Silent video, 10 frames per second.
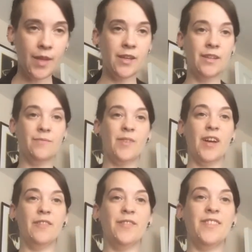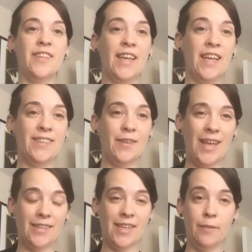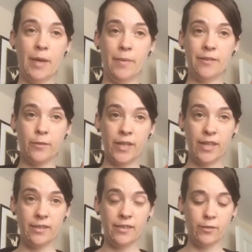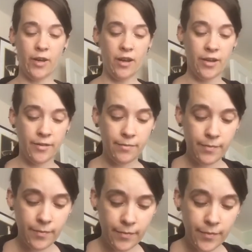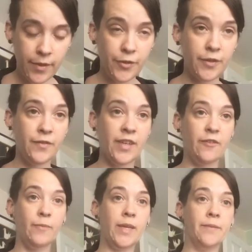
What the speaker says: going to kind of sing it. It's going to be a bit squeaky because it's quite high, so just forgive me.